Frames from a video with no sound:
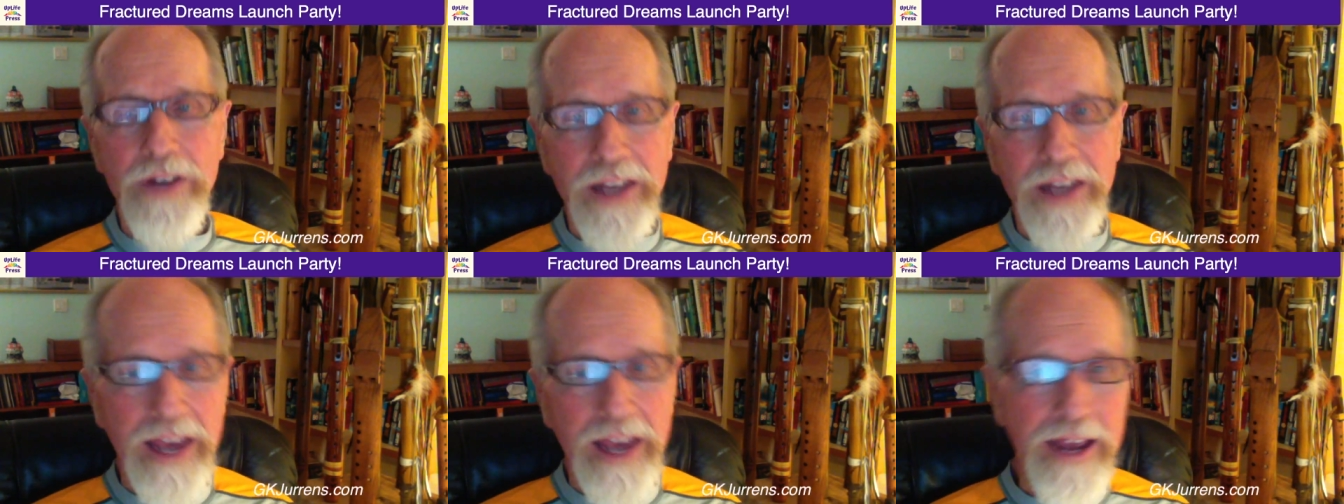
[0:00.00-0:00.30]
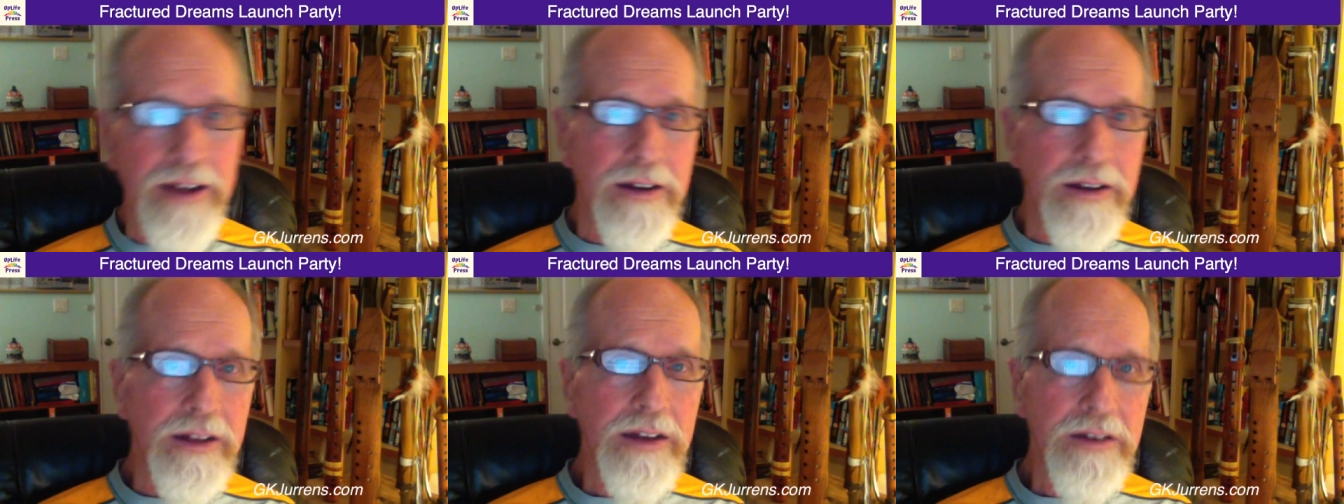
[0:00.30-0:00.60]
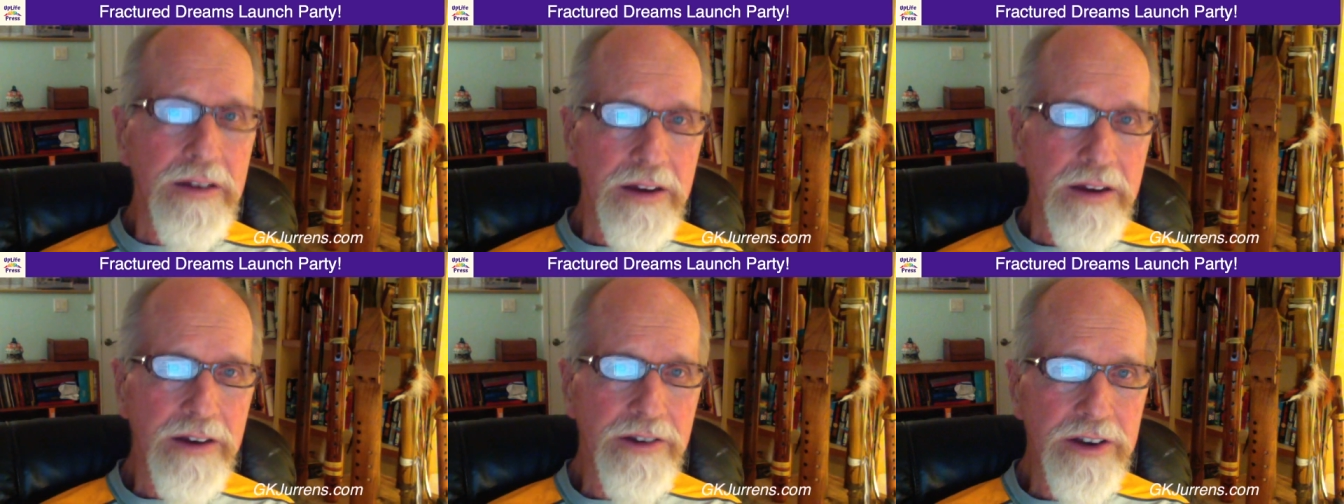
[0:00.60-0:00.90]
it's a Kindle
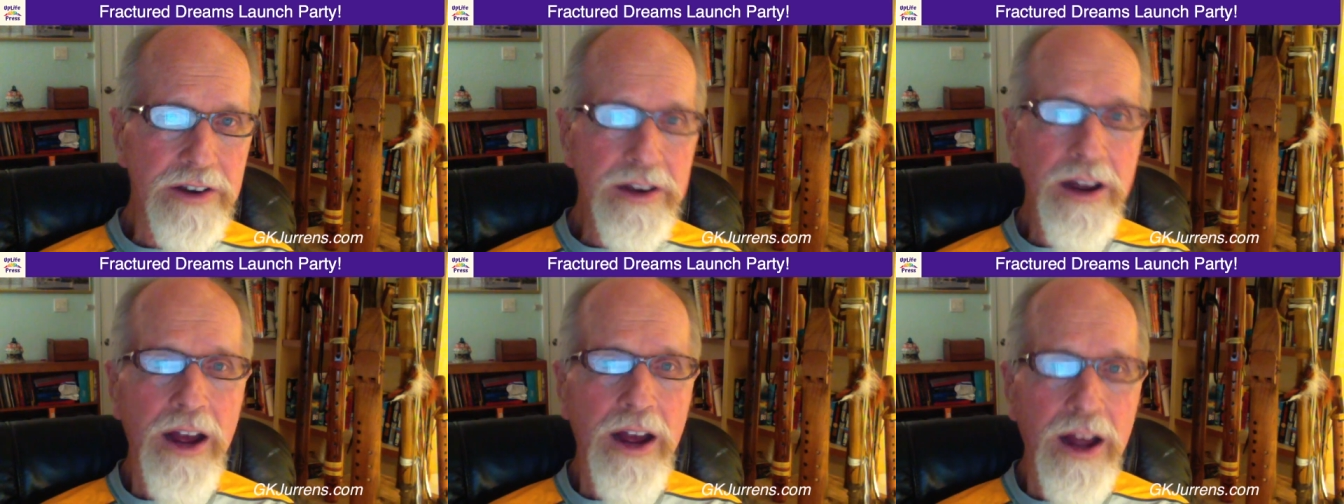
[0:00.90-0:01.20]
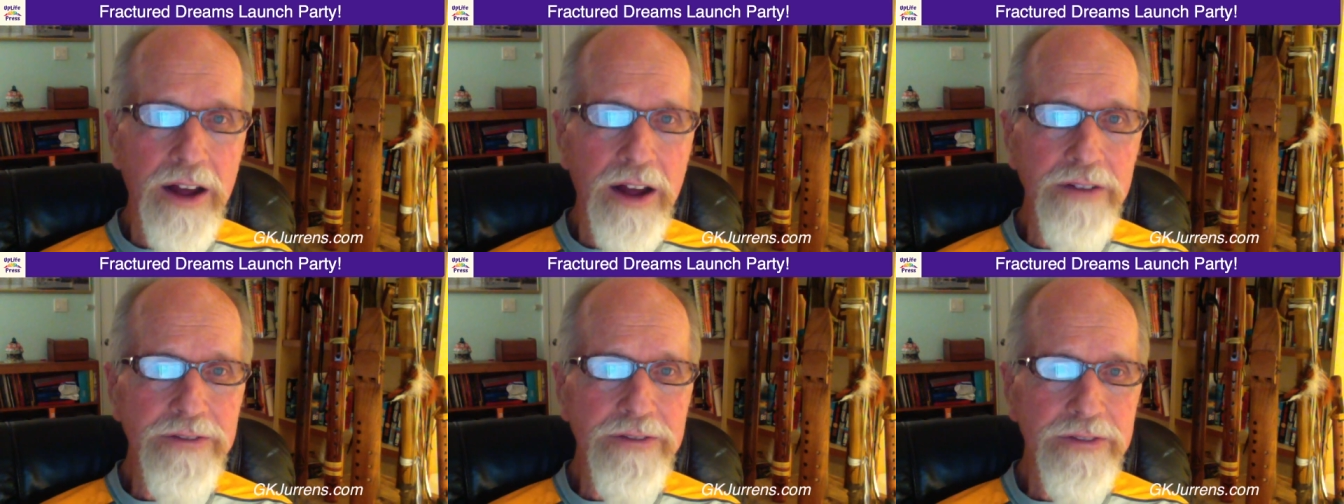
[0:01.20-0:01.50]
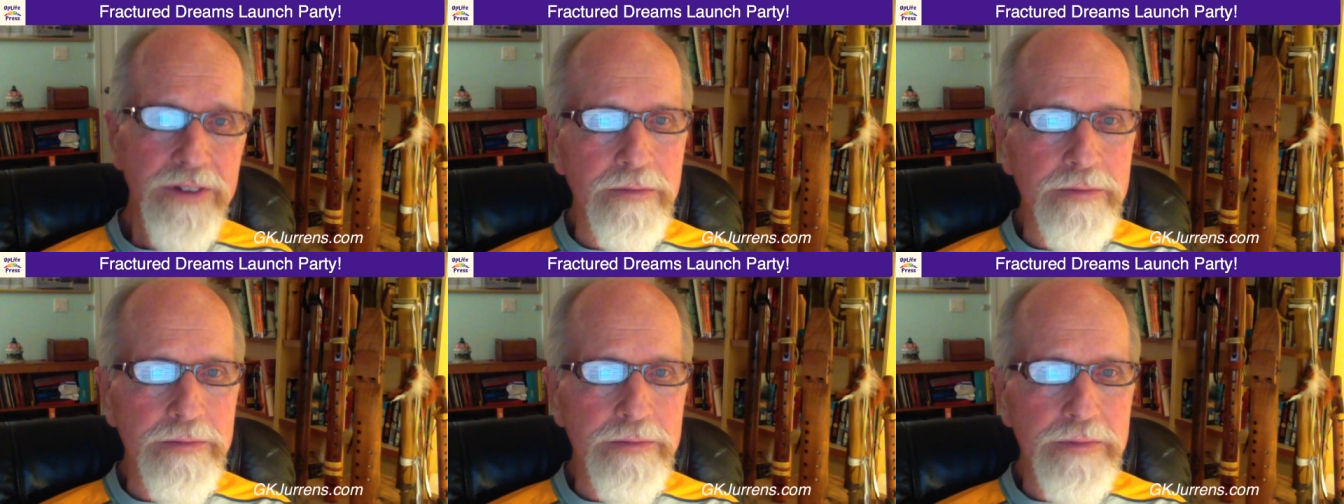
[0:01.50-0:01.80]
edition
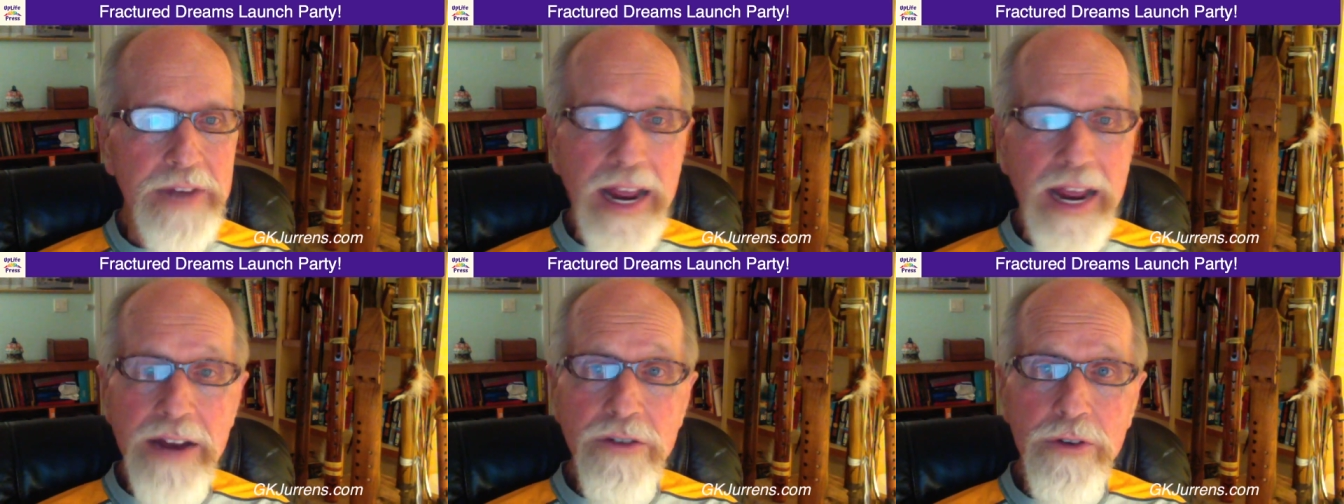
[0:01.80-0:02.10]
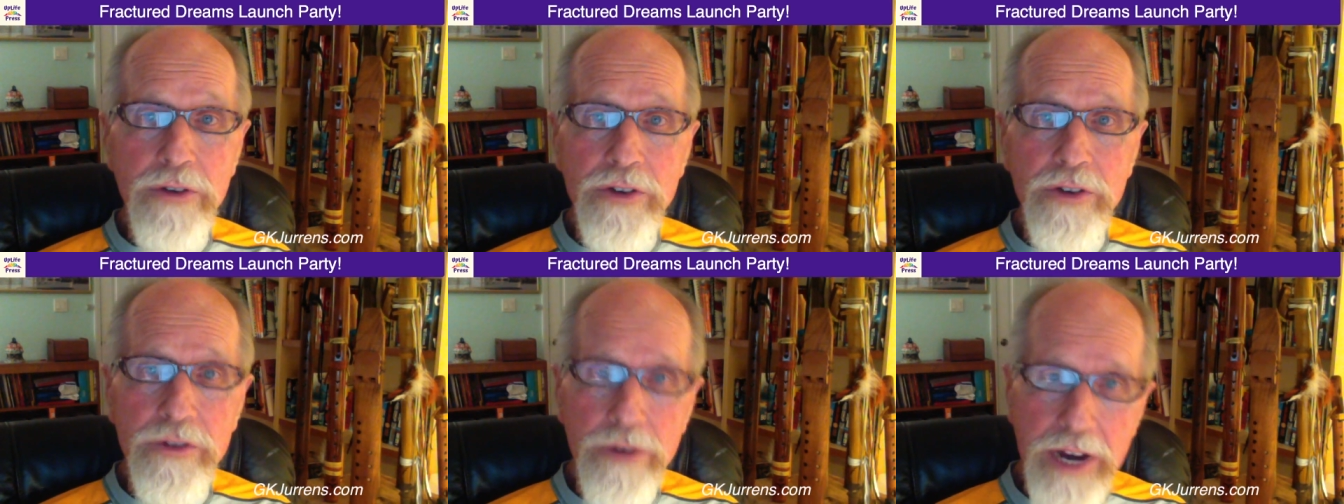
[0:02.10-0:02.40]
of Dangerous